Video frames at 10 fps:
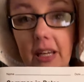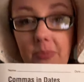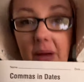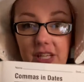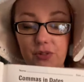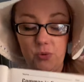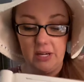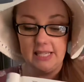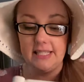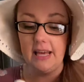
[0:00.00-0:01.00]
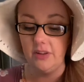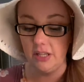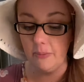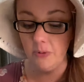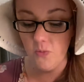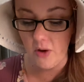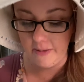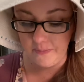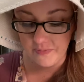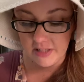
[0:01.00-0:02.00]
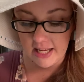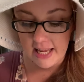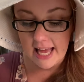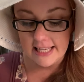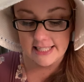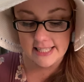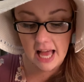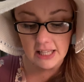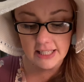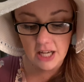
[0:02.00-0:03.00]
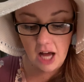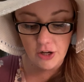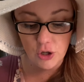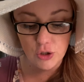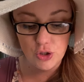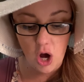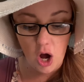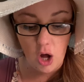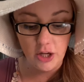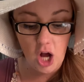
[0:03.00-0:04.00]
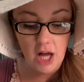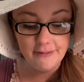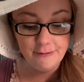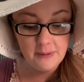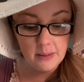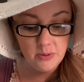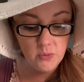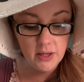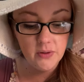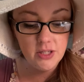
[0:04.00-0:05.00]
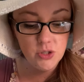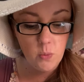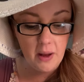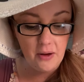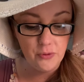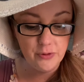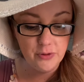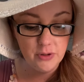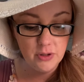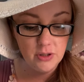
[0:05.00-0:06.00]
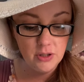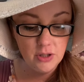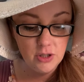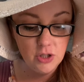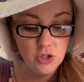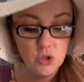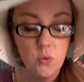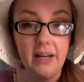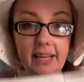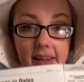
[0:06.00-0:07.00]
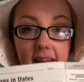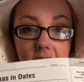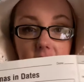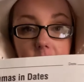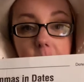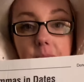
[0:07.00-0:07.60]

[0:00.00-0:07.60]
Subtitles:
at page 47. Number 1. Sally got her dog on February 12th, 2011.